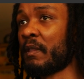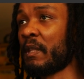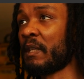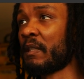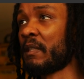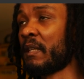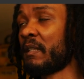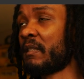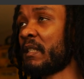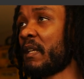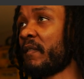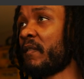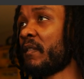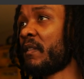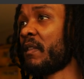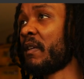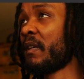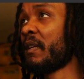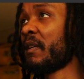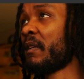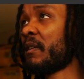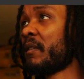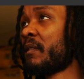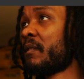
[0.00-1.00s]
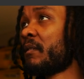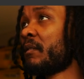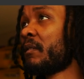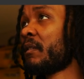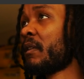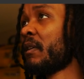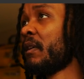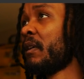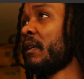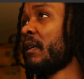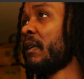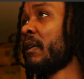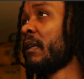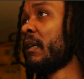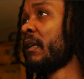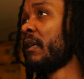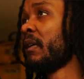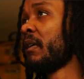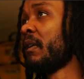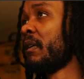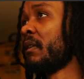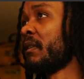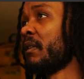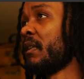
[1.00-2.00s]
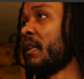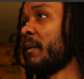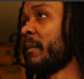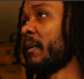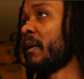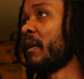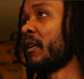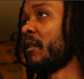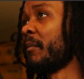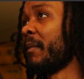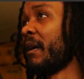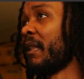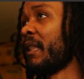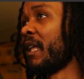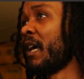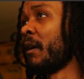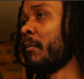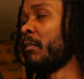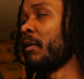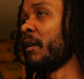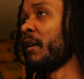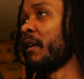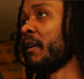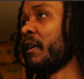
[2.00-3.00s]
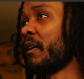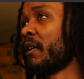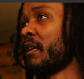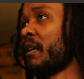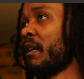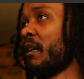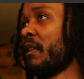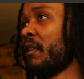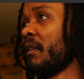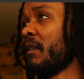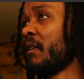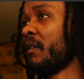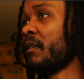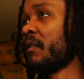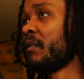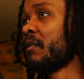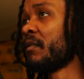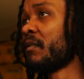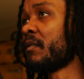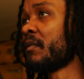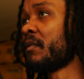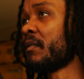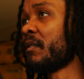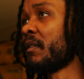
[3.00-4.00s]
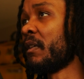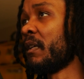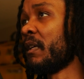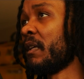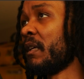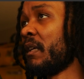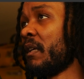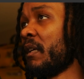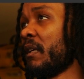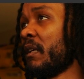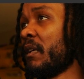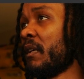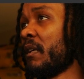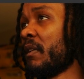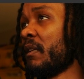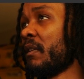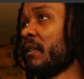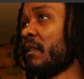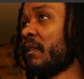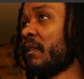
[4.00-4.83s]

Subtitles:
That's everything. Then I'm gonna go to my library of colors and